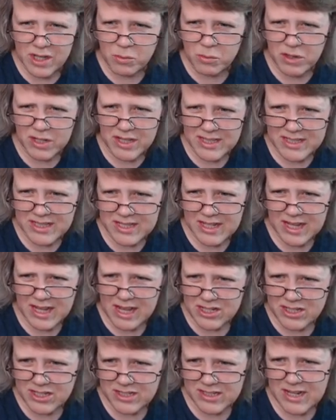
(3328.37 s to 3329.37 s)
realistic.
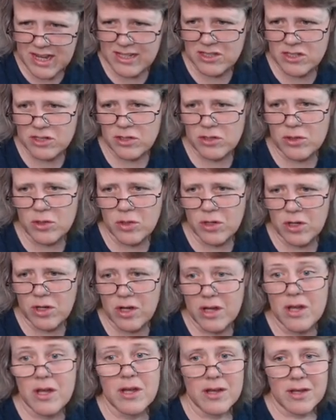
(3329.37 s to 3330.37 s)
It just has to look
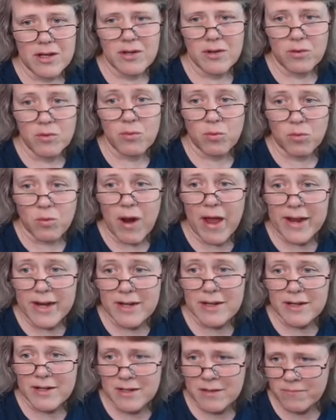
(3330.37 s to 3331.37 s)
right.
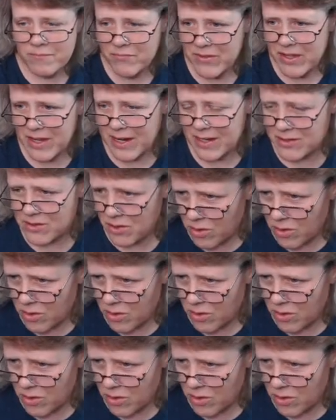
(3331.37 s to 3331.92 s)
It has to